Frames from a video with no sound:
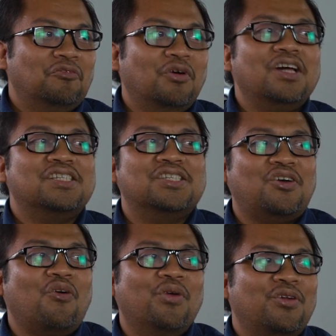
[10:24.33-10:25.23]
What's
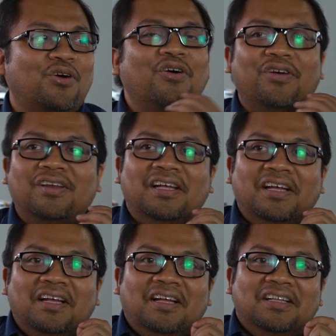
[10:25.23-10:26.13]
going on?
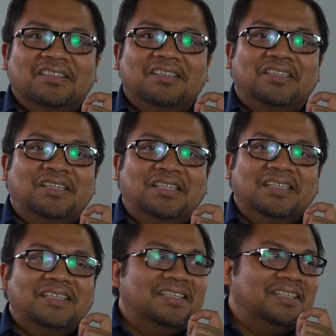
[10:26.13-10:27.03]

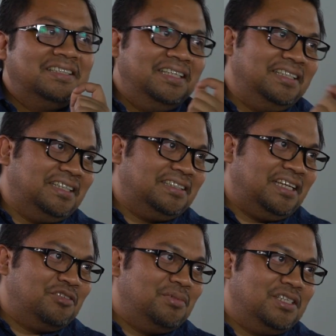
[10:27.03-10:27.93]
The thing that
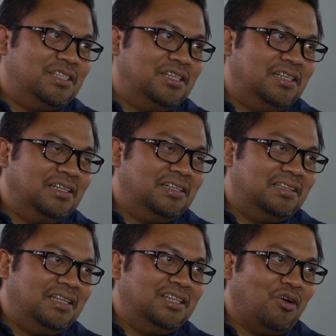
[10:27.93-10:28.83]
scares me is the
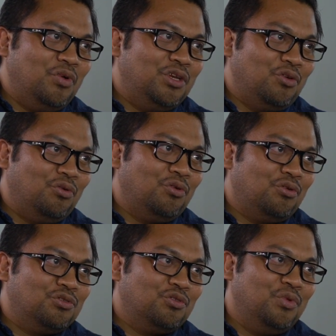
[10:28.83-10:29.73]
thing that we don't
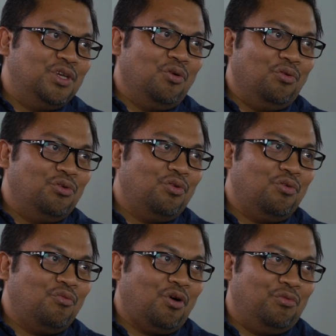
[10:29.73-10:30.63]
know. So we don't
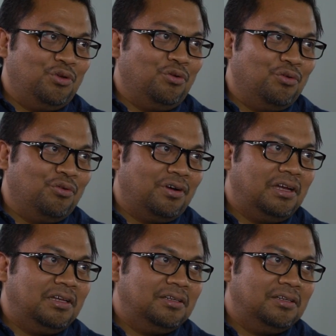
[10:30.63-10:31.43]
know what we don't know, right?